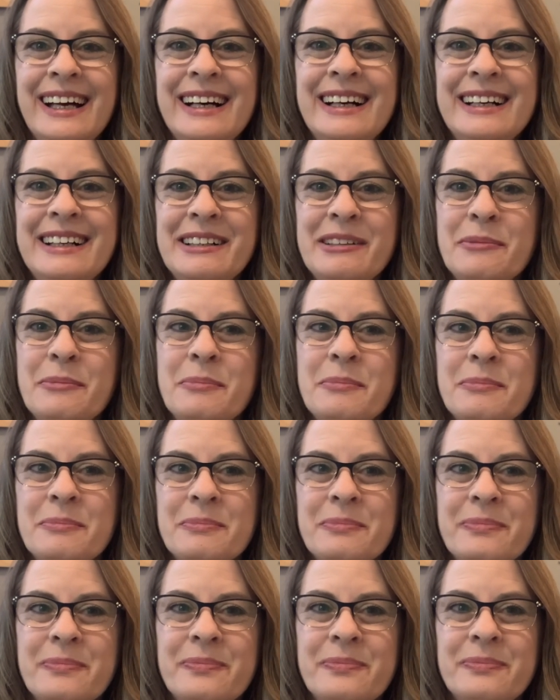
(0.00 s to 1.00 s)

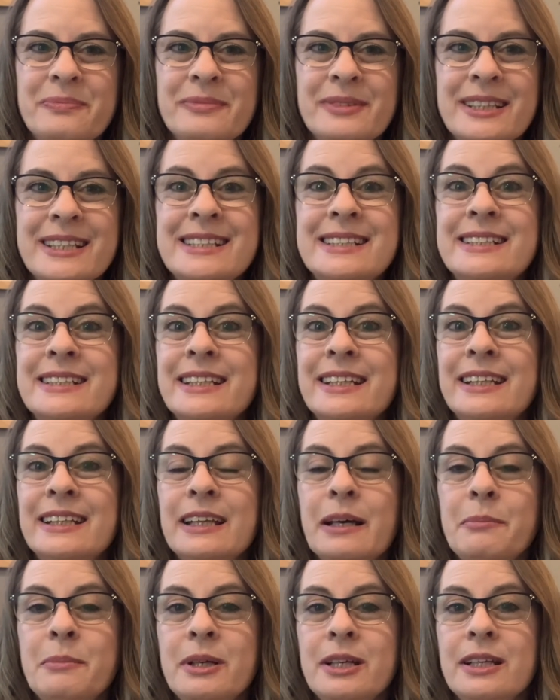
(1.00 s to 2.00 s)
um, let's see.
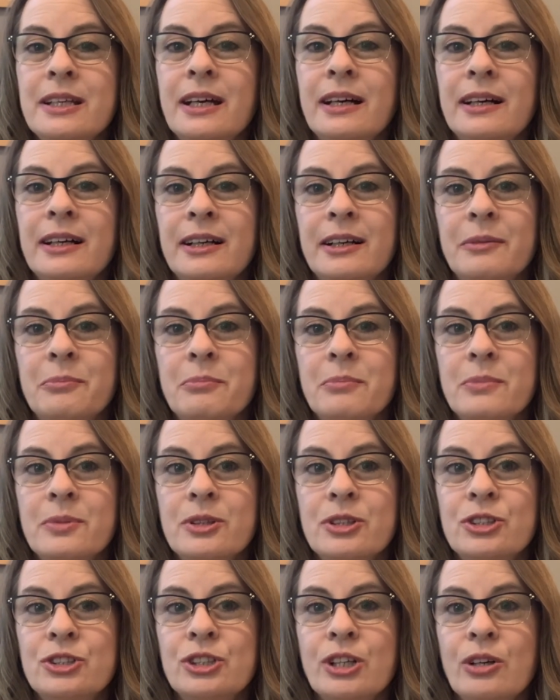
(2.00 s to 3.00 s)
Let me um,
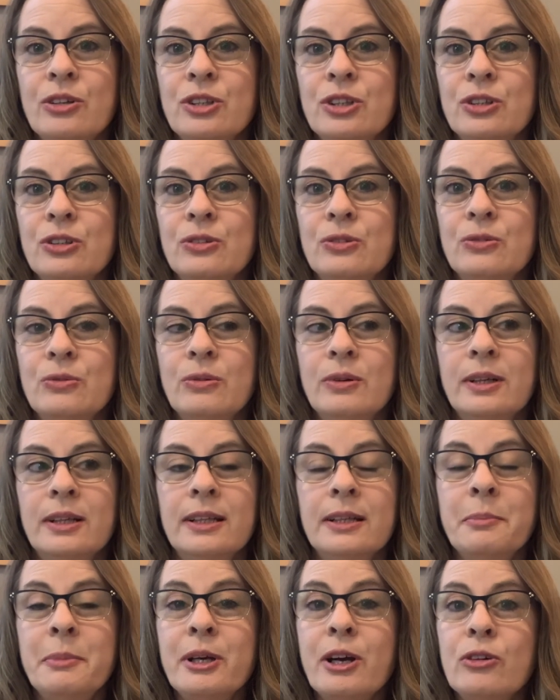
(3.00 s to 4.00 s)
show you.
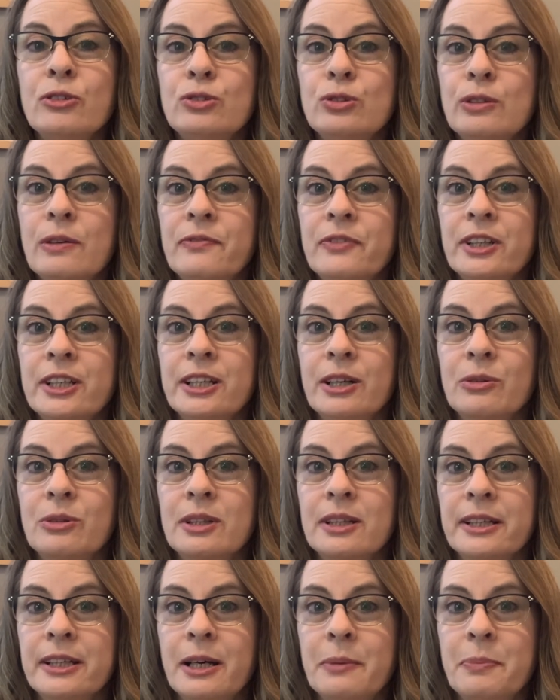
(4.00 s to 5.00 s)
Let me go to a video
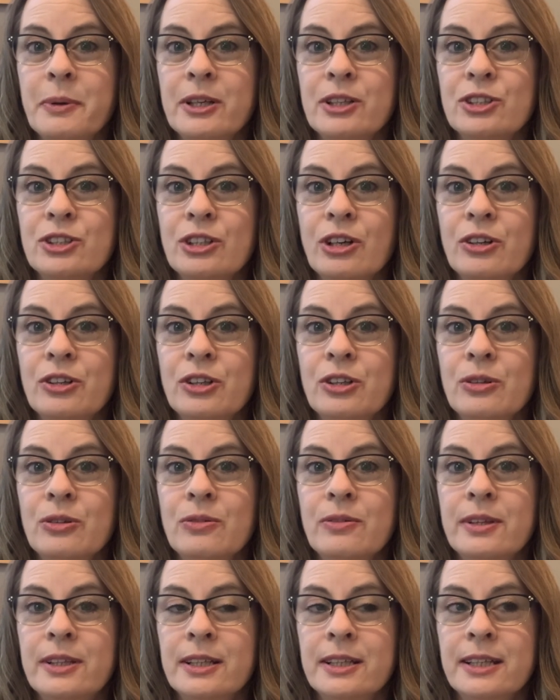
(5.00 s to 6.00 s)
clip and show
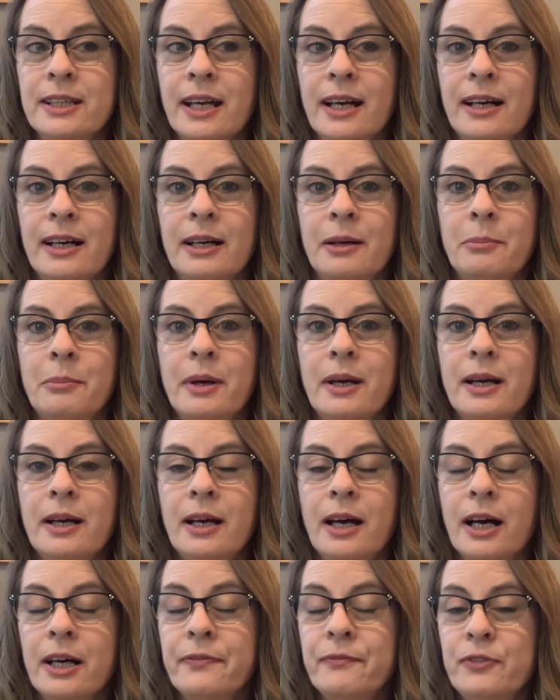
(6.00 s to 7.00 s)
you the um,
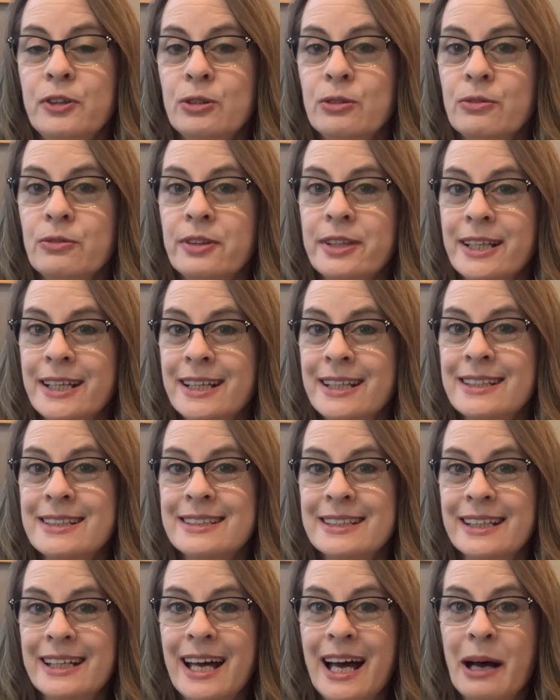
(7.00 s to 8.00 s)
a few things
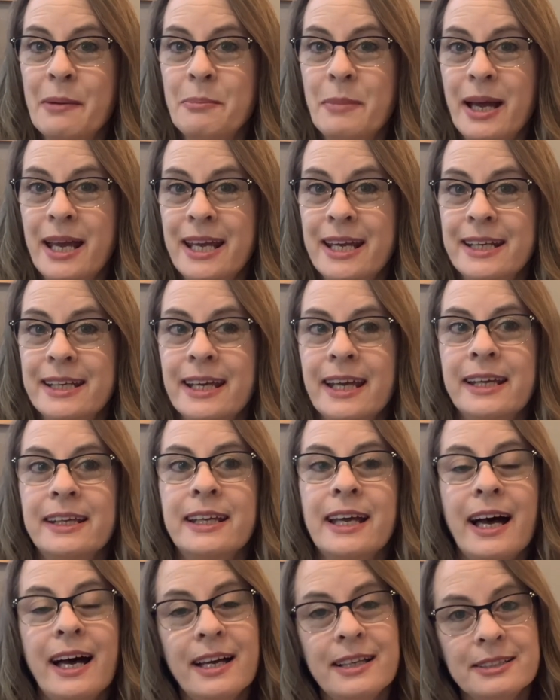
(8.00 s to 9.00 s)
that I made. And
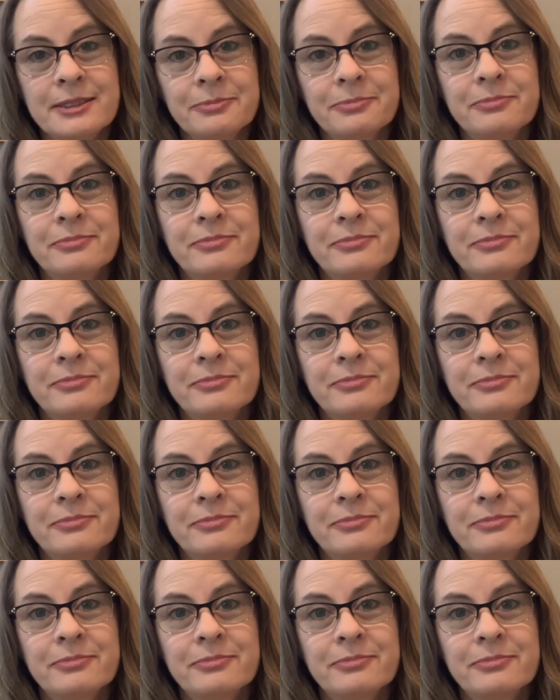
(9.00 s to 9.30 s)
guys,